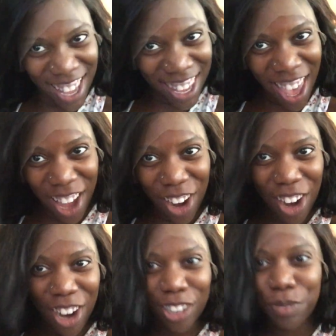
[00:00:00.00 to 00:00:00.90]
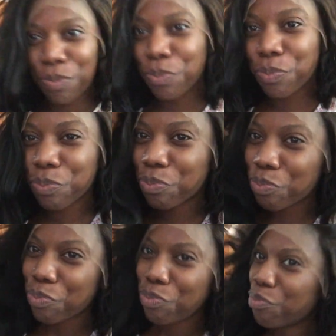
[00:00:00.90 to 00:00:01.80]
Yeah, girl.
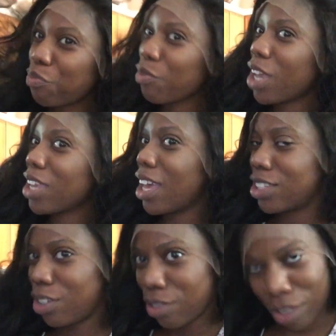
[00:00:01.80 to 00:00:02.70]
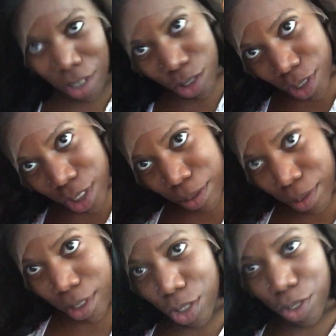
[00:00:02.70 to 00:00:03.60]
Yeah, don't don't trip,
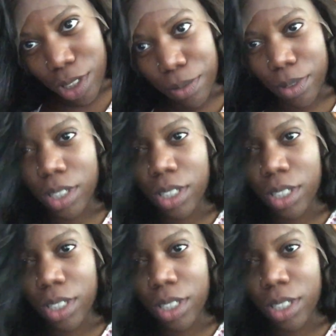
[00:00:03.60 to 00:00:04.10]
don't trip.